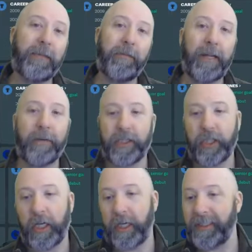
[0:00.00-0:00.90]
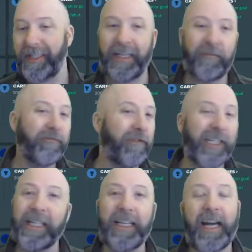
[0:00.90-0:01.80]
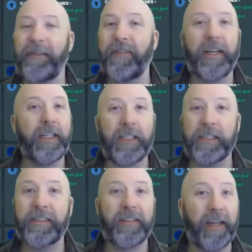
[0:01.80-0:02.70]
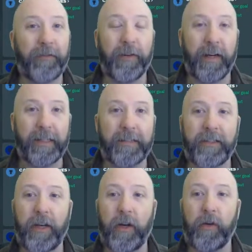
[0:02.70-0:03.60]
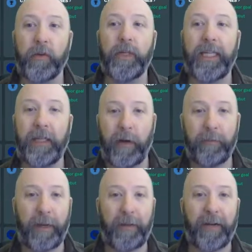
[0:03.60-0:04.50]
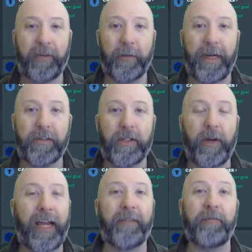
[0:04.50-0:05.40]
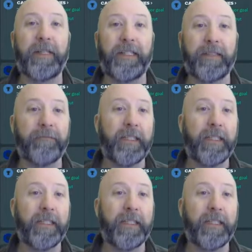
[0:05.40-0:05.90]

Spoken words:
Lemarchand did really not very good stuff for us, so he went bye-bye for about $2.5 million.